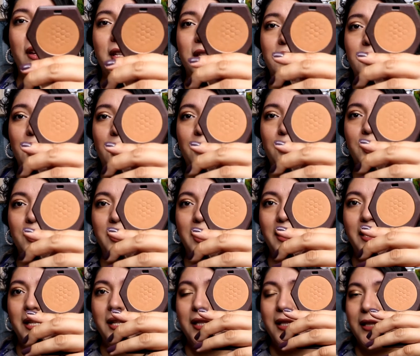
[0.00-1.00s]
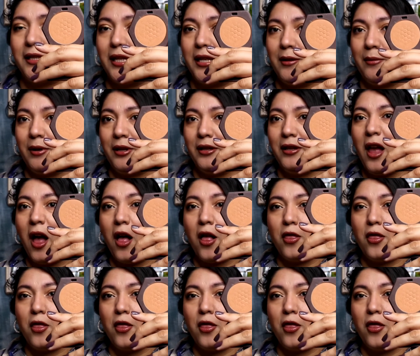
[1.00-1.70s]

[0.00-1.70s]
is Toasted Cinnamon,